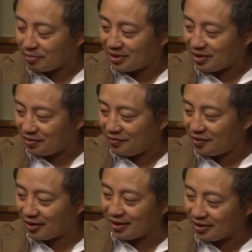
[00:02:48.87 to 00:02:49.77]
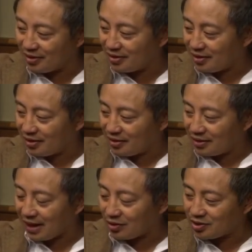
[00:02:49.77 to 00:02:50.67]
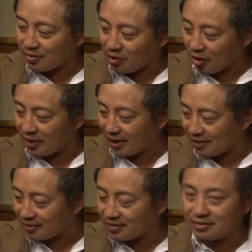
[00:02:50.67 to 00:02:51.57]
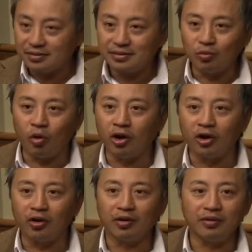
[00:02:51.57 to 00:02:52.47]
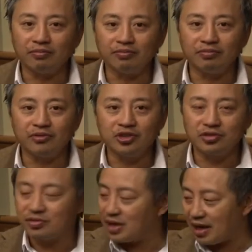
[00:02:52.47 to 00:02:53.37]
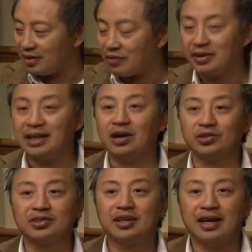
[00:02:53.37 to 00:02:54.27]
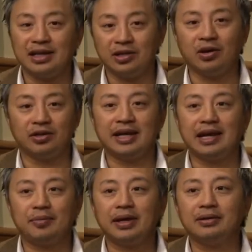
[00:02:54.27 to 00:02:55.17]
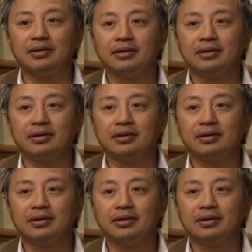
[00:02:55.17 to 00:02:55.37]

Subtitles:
but then you fill in calcium carbonate, water, everything else, and you call it a can of paint.